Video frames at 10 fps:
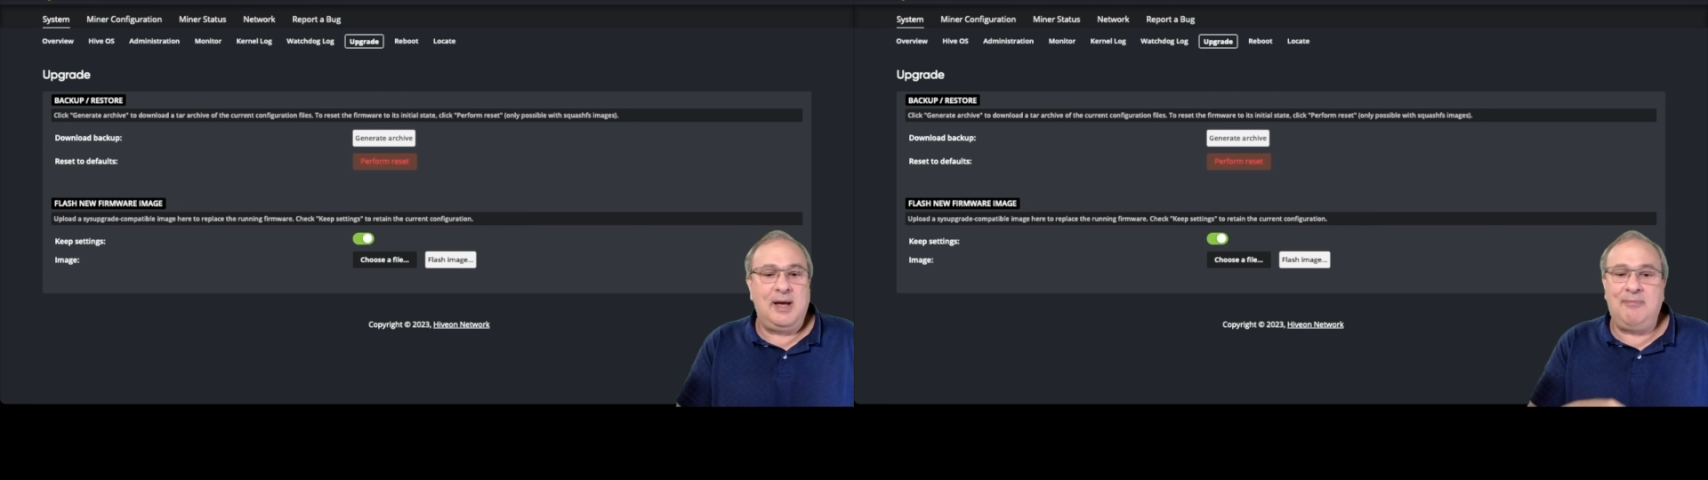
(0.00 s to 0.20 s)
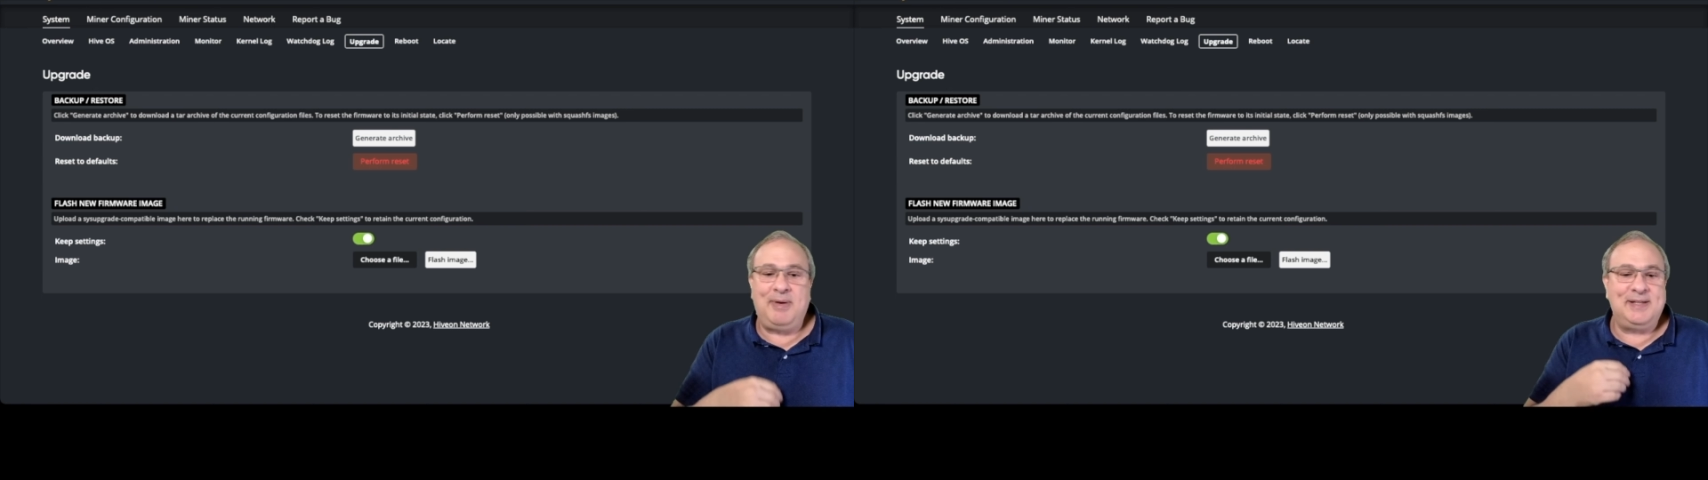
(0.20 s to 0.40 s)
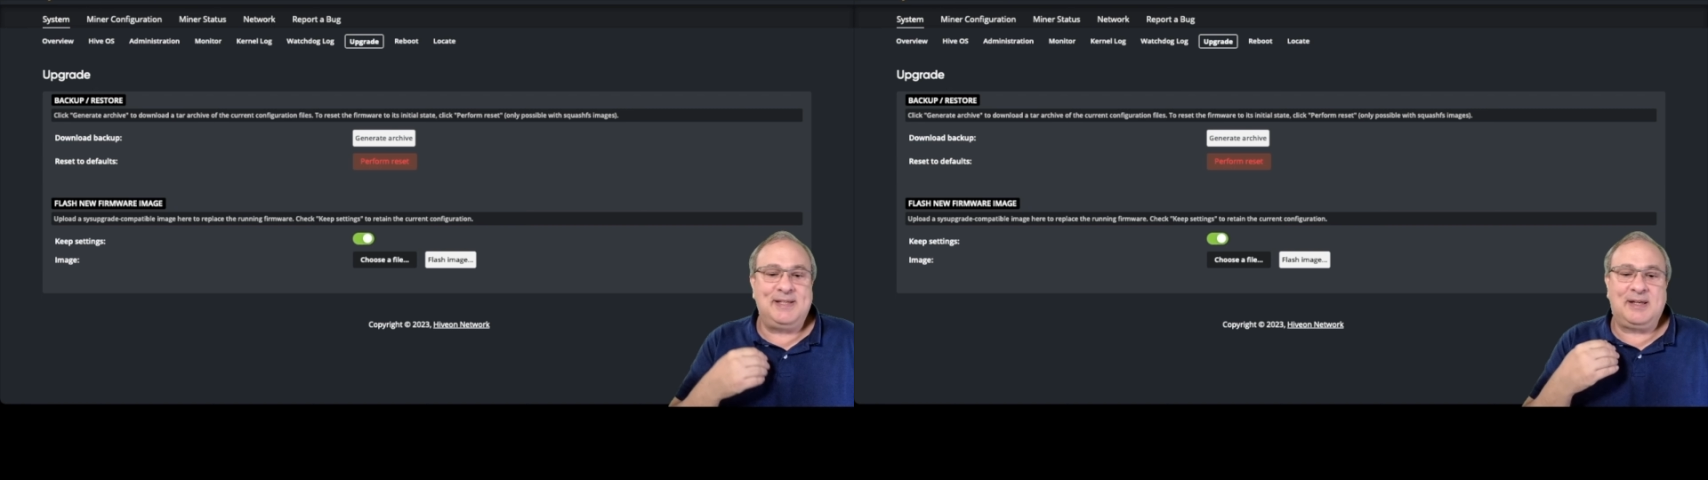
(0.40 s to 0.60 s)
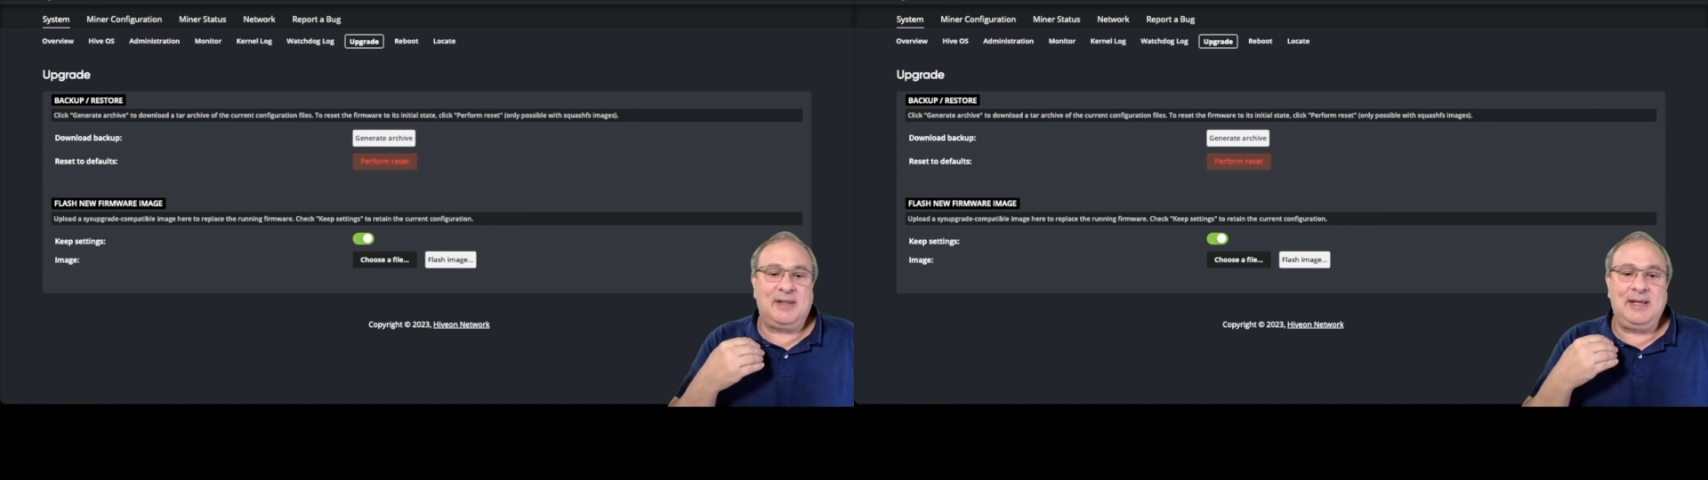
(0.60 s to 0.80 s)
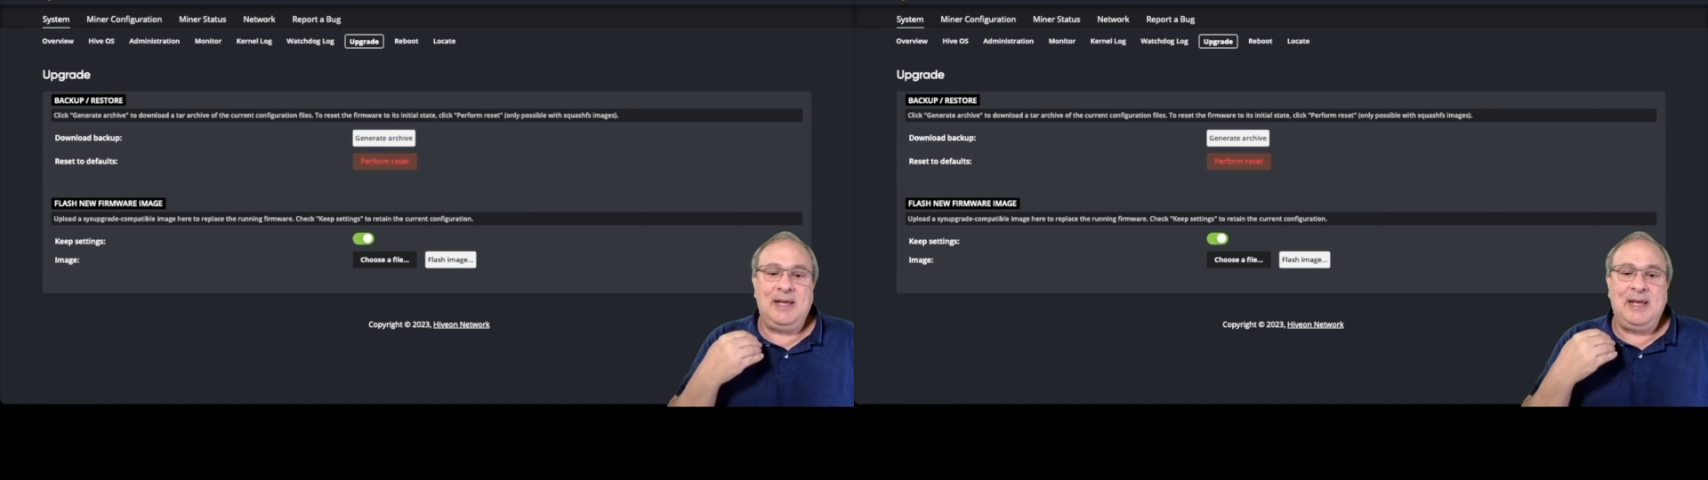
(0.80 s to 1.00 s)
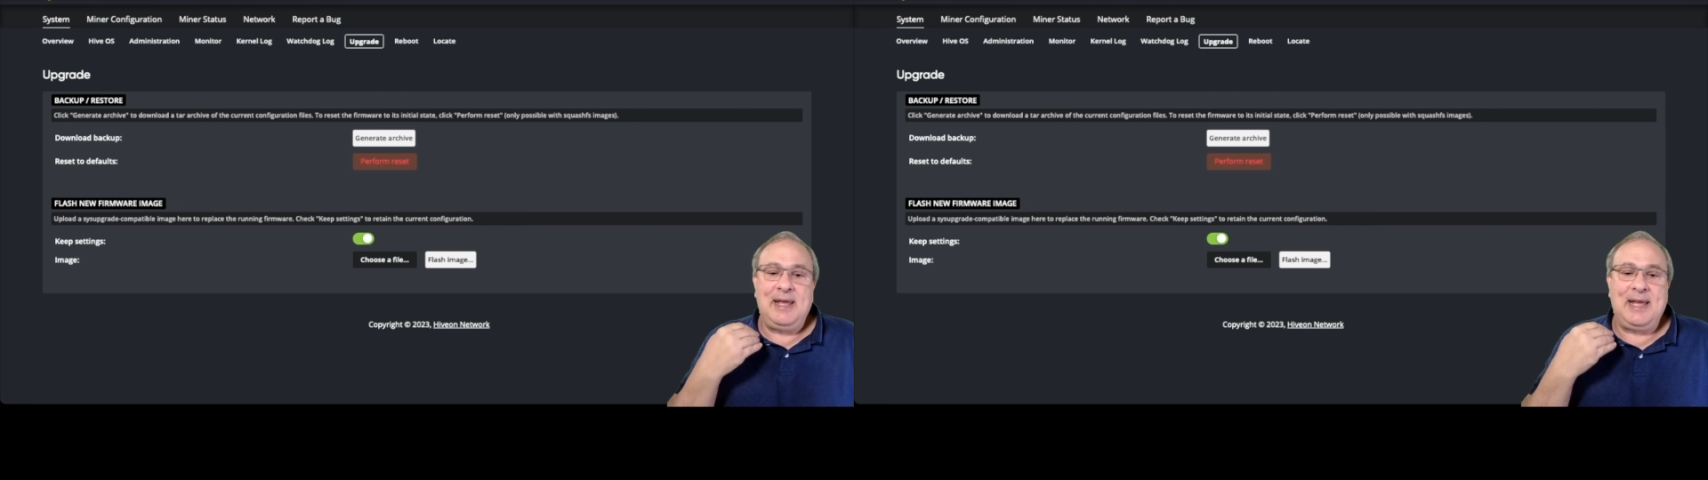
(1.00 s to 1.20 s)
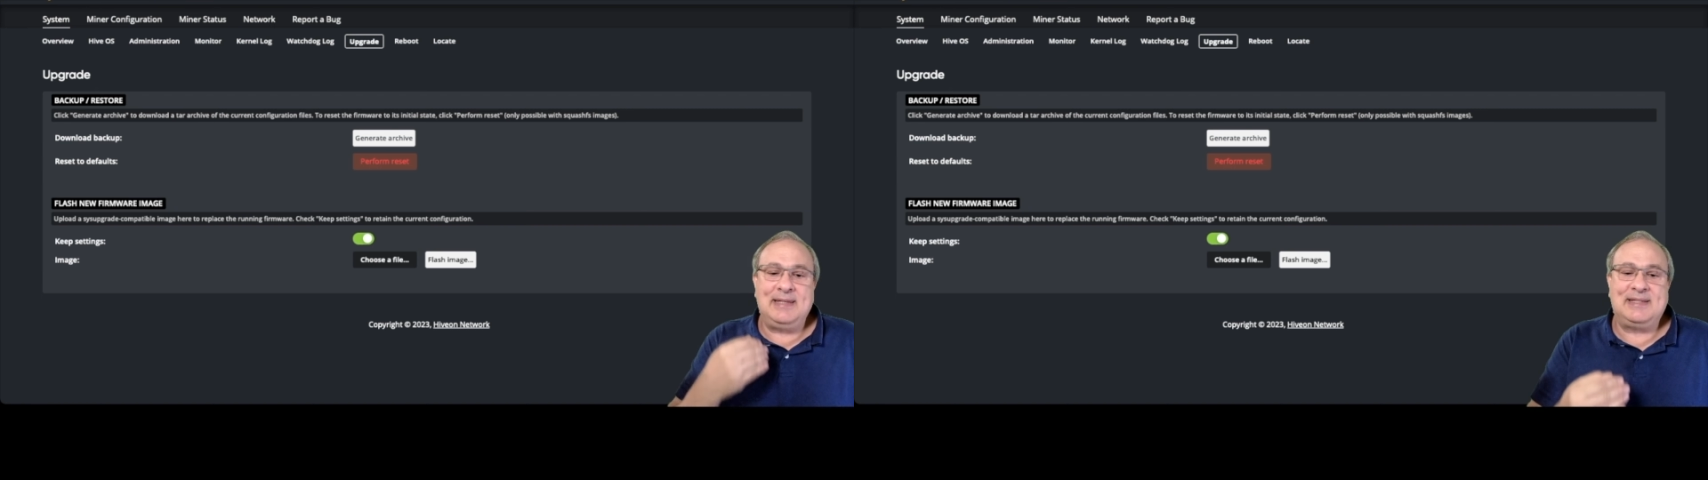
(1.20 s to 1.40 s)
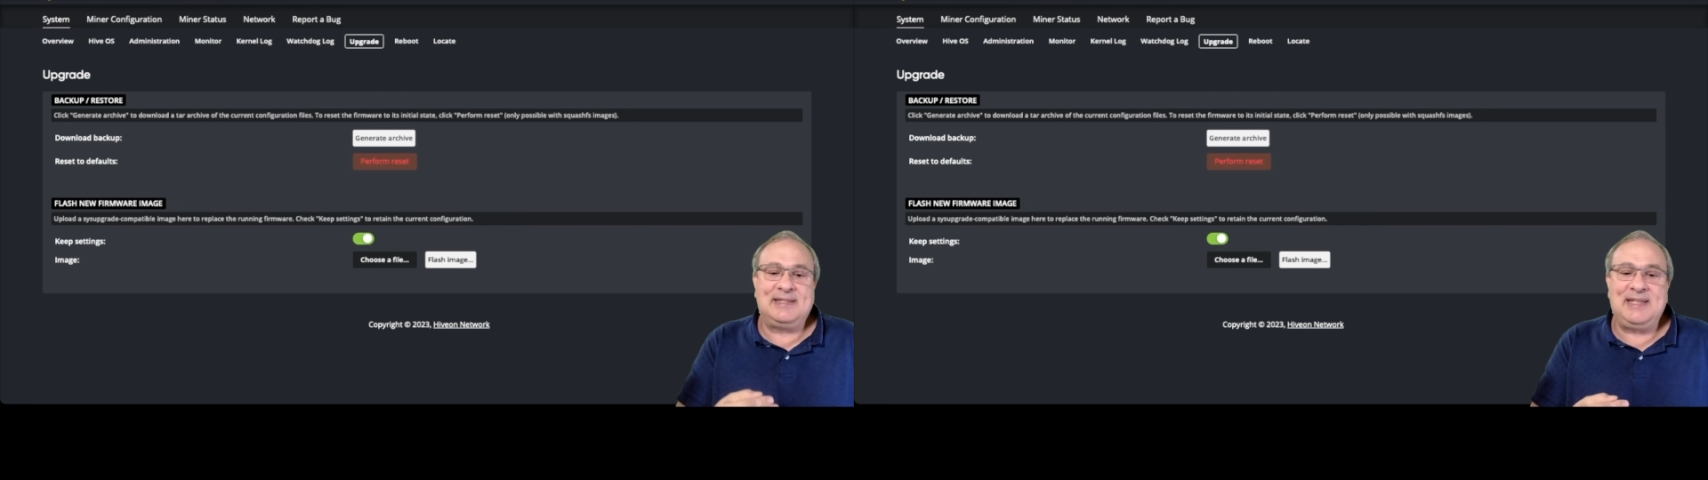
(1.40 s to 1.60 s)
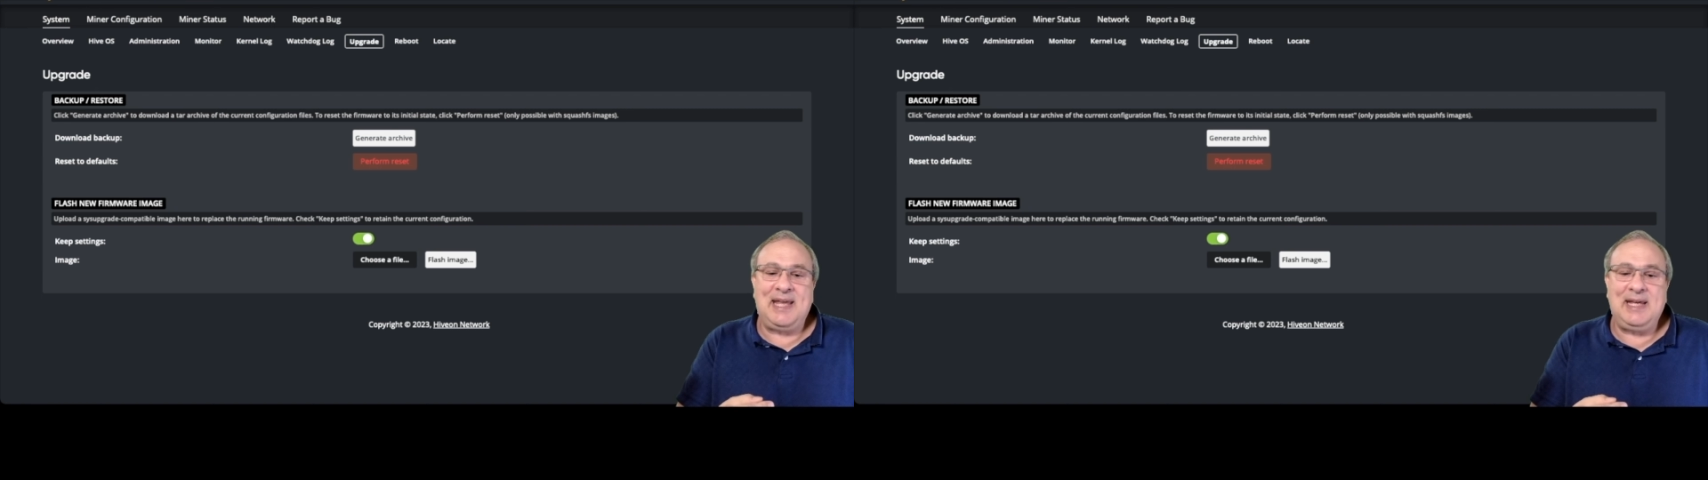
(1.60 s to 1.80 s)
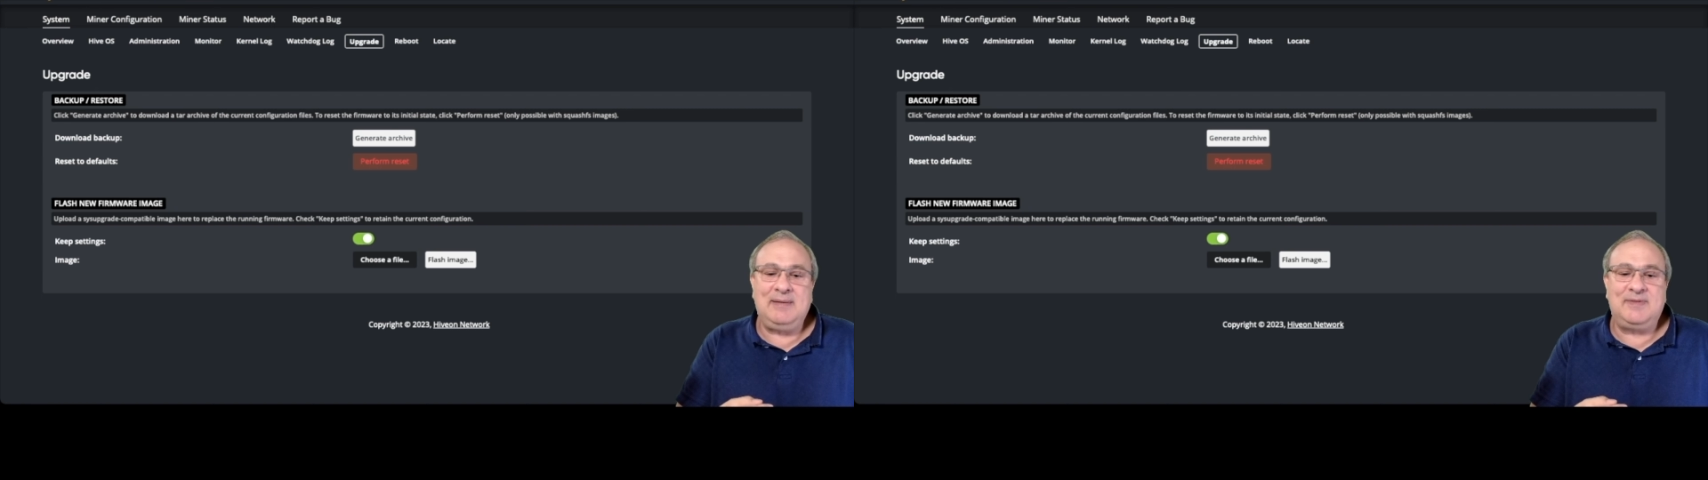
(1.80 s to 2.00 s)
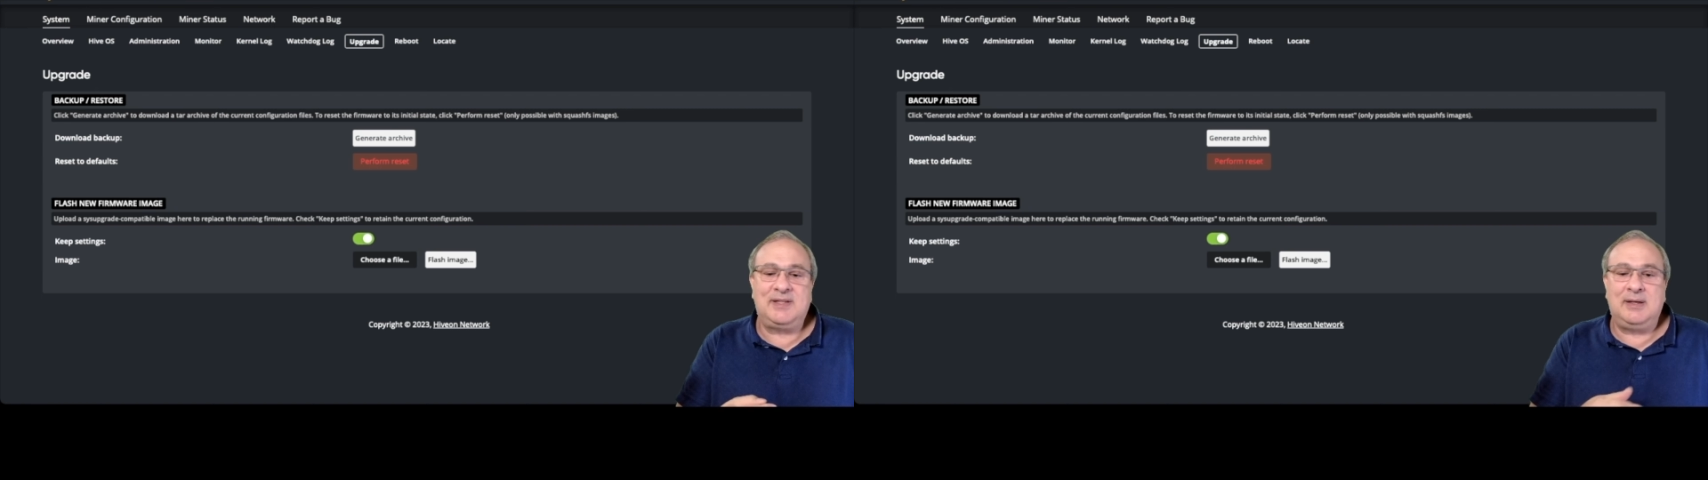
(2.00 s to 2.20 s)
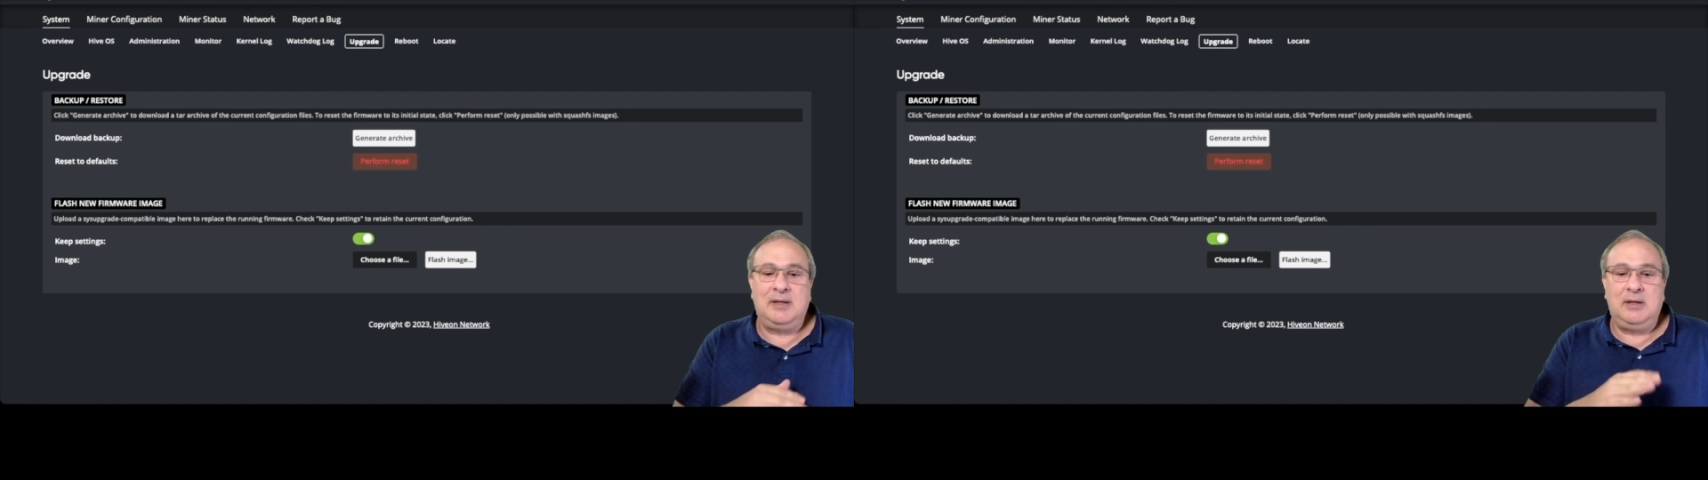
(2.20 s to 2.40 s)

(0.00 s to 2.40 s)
and basically it saves